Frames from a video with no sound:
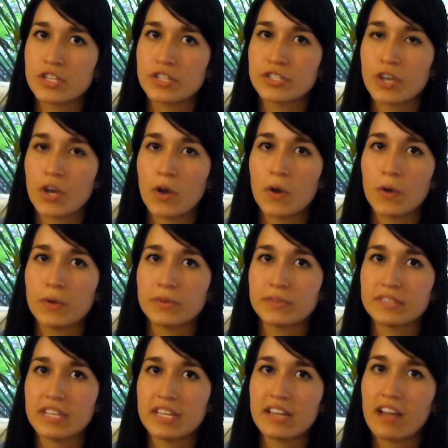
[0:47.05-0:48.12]
So
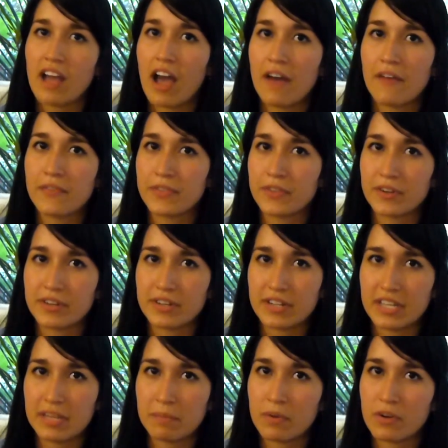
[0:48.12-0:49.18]
the author,
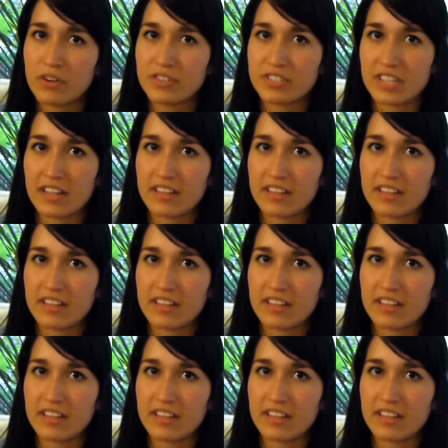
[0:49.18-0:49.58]
he born